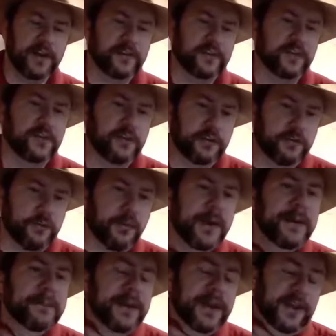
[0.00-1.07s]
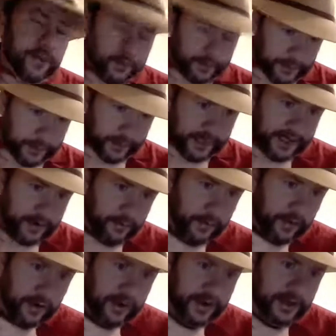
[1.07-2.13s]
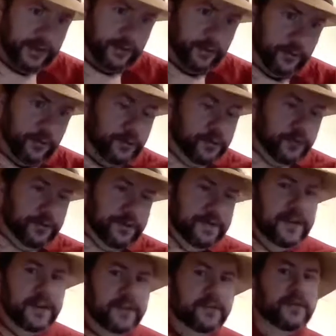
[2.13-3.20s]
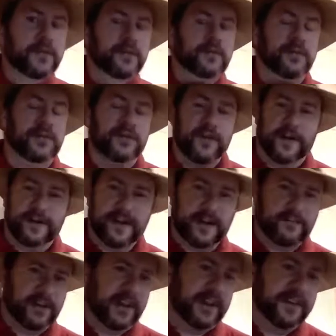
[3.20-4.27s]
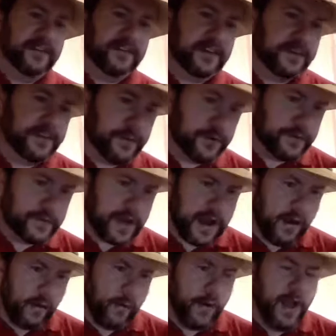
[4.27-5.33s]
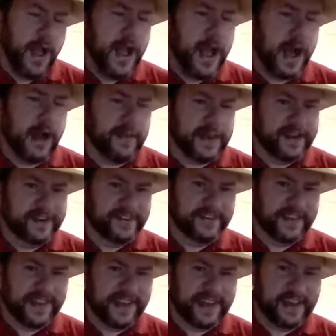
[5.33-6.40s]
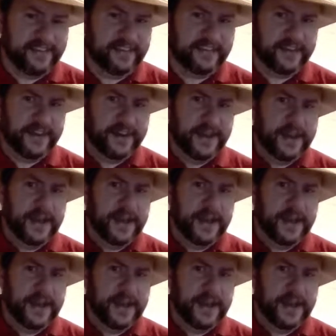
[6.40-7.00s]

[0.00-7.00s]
is extremely useful later on, and you'll see as soon as we start diving into sensors how that is the case.